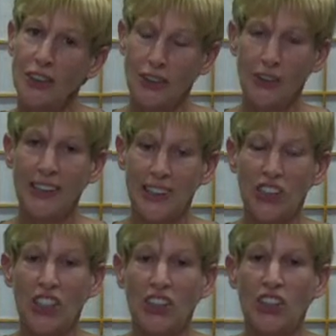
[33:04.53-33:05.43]
two
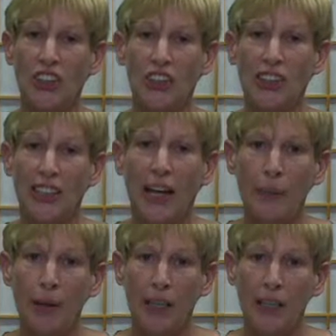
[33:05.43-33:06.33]
suggestions that I
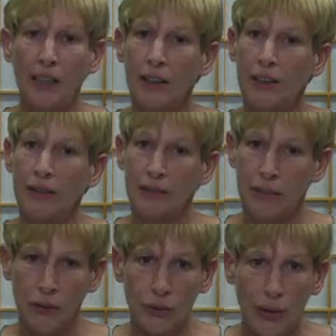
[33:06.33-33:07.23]
made,
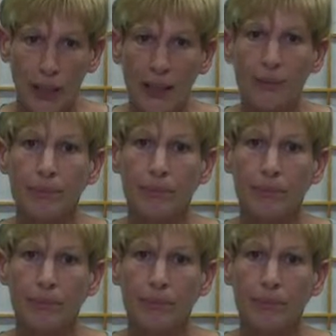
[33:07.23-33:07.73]
great.